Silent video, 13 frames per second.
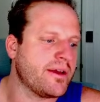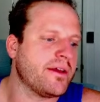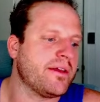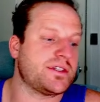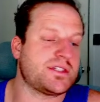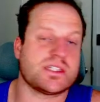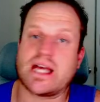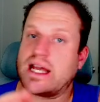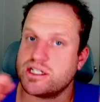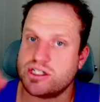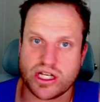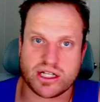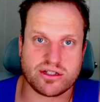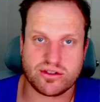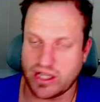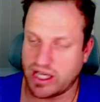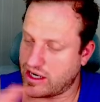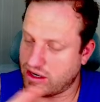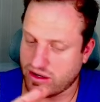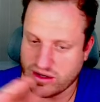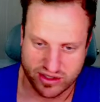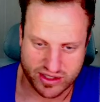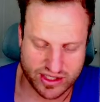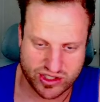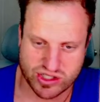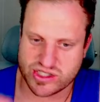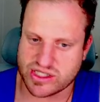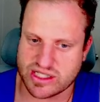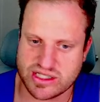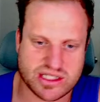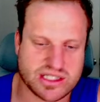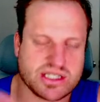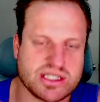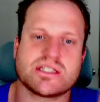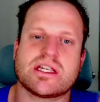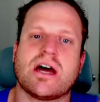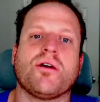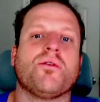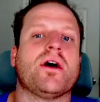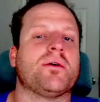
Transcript: This is not a gendered thing at all. It's just this is how it went.